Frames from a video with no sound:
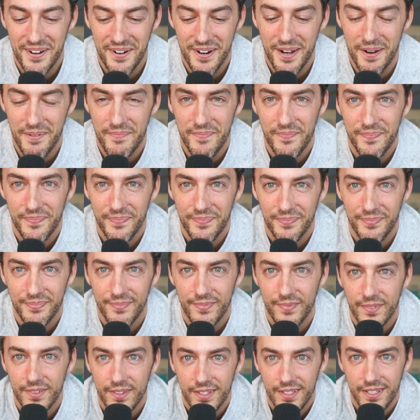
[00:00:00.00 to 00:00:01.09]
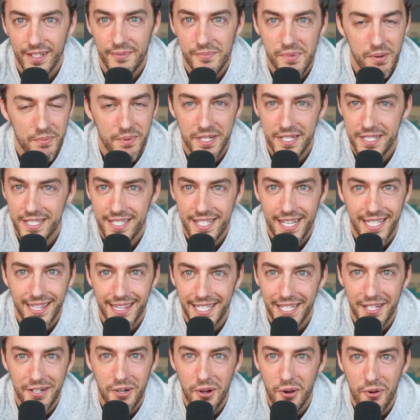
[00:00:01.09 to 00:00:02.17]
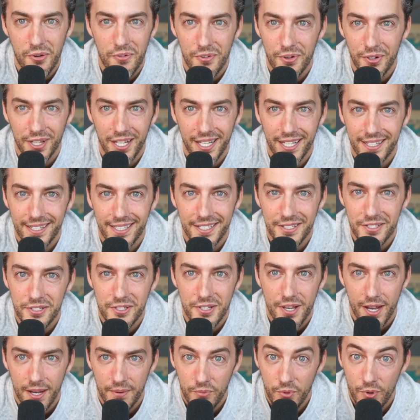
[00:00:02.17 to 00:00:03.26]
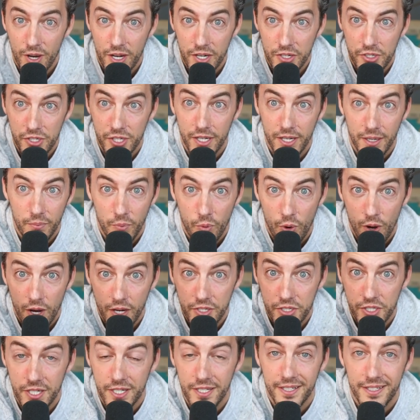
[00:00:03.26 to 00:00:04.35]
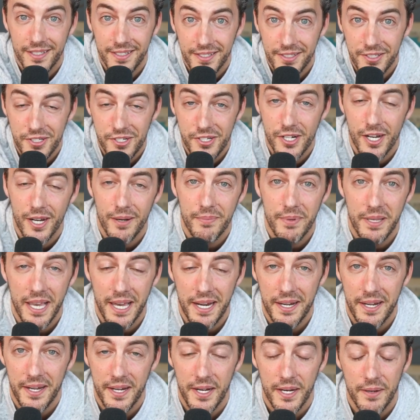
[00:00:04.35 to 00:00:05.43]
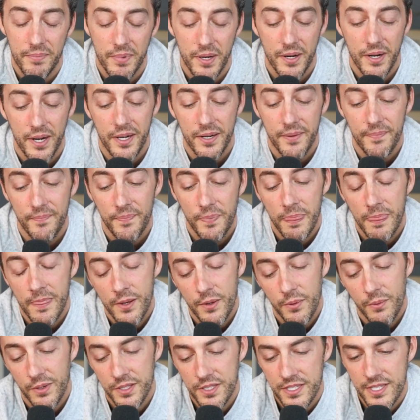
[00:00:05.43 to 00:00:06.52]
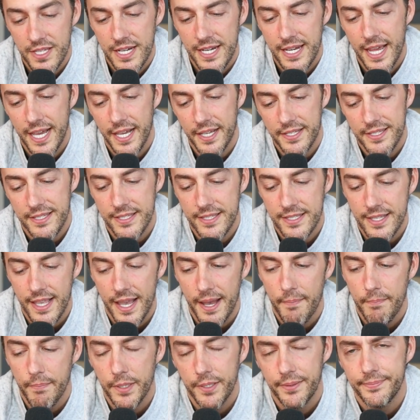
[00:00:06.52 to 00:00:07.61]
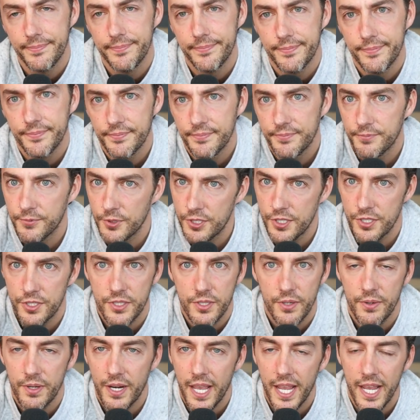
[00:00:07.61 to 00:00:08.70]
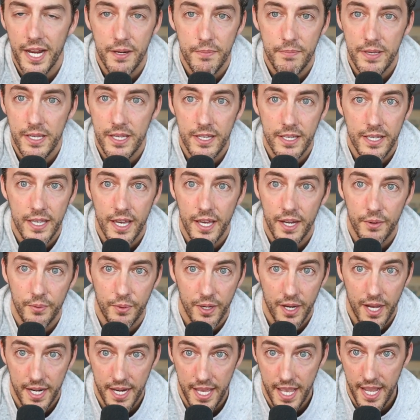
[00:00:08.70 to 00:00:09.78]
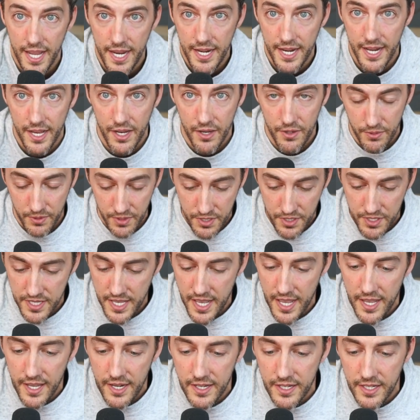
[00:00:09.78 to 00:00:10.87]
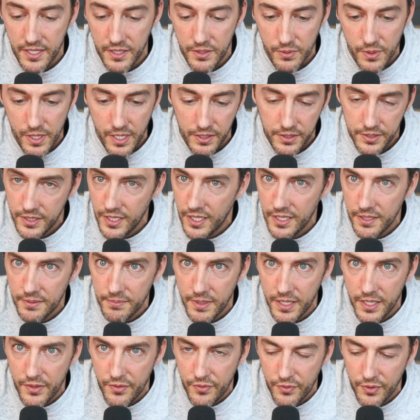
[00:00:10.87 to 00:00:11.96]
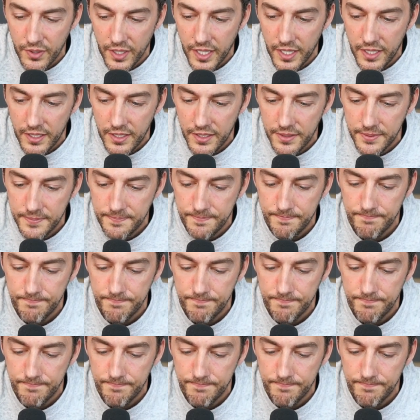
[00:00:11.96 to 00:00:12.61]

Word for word: You're up. Now I'm, I'm going to stay leaned over like this. Uh, I'm watching. I'm watching. Good job getting up. All right. What's the next step? We're just going A to B again. We're at A now. We're standing. Well done, my friend.